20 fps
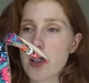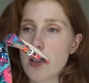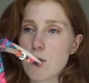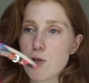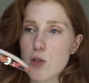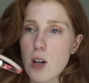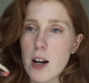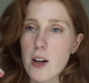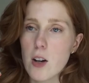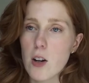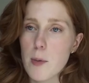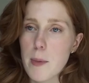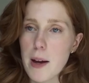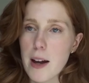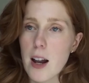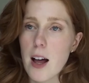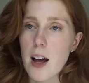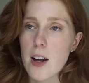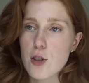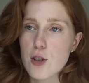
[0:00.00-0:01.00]
you've tried on
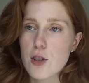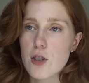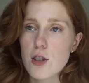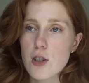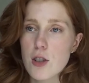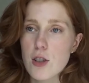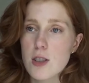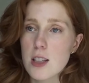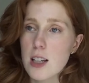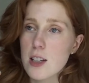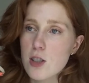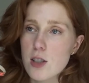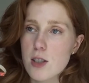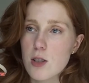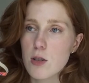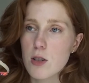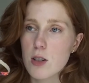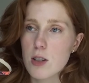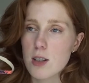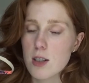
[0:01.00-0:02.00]
about a hundred shoes and you
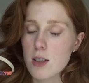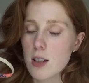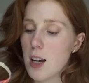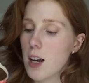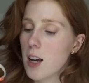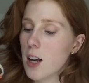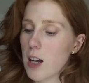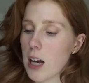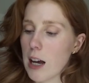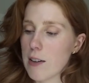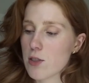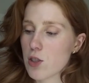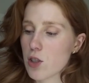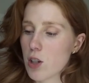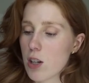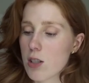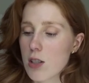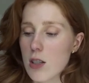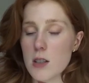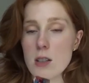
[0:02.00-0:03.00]
still not haven't
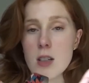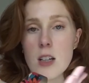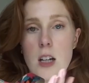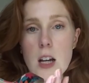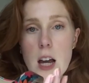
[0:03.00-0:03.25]
chosen.